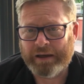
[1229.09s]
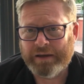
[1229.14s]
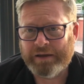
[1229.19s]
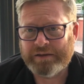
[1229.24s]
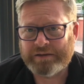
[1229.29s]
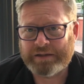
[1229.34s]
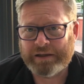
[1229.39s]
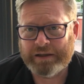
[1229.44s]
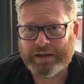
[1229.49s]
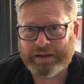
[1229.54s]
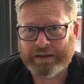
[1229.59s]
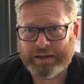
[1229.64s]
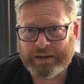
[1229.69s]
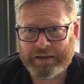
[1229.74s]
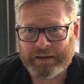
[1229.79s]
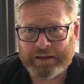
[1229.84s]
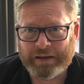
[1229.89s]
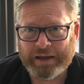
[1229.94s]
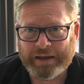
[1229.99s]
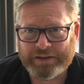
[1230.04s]
because
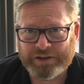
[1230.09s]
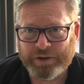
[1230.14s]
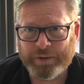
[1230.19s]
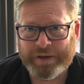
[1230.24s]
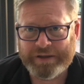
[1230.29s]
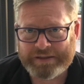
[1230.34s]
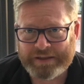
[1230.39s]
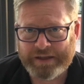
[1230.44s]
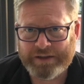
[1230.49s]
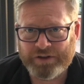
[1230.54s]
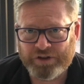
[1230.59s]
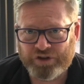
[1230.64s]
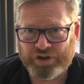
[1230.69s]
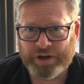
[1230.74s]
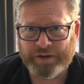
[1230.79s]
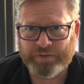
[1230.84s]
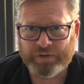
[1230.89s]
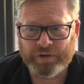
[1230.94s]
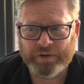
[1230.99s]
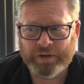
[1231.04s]
I do intend to
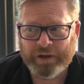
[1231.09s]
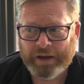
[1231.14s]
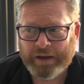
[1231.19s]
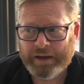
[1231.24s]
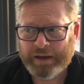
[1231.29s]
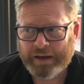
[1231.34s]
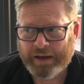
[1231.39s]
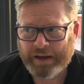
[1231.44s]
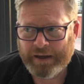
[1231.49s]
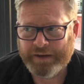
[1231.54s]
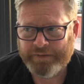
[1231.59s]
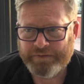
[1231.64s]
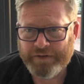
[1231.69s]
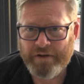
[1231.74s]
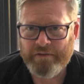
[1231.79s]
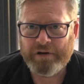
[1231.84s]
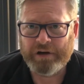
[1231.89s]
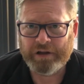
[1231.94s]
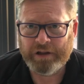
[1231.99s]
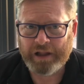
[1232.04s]
travel in a
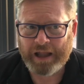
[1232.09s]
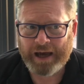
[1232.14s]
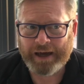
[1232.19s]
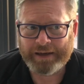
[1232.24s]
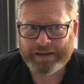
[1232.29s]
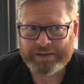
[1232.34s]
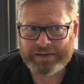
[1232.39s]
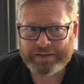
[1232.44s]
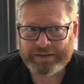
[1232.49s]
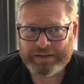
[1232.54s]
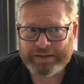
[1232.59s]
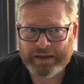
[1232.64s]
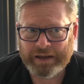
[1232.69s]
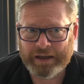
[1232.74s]
very light